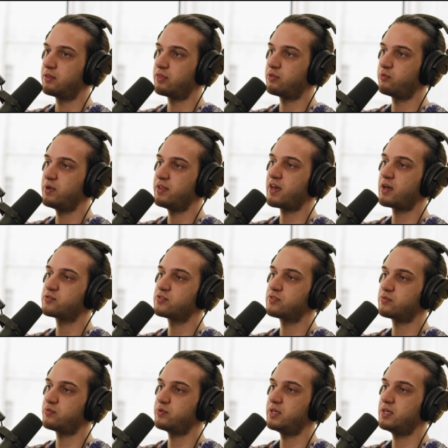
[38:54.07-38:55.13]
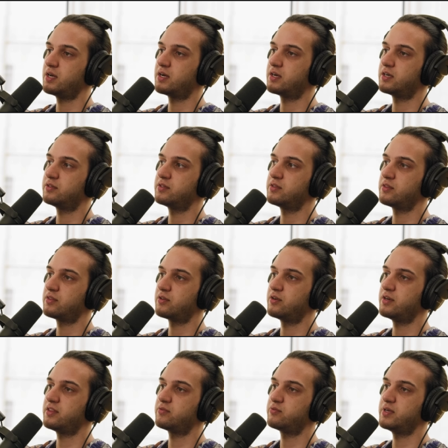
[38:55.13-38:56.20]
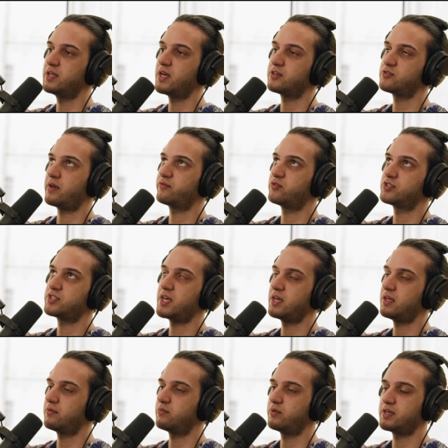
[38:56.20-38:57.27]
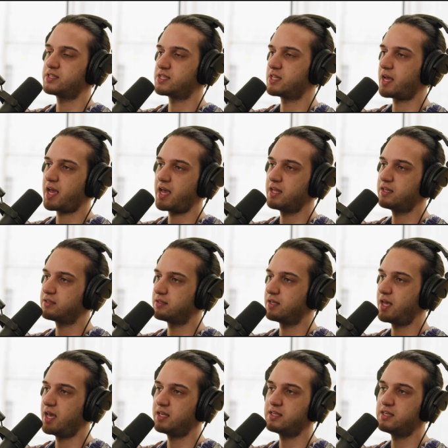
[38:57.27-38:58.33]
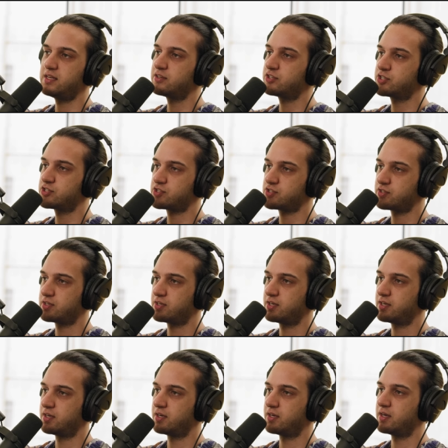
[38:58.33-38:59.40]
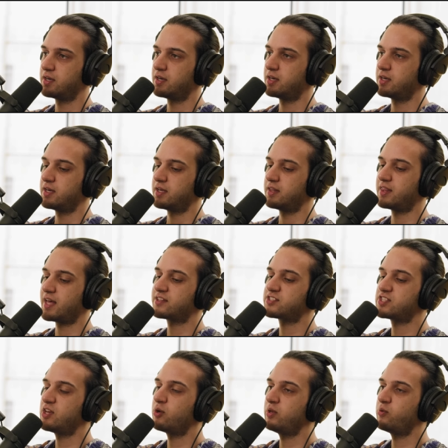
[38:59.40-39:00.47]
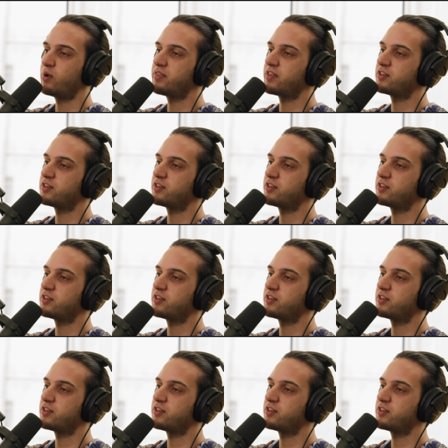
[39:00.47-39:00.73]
3,333 days. You have to stake it, what is it, like eight years? That's the only way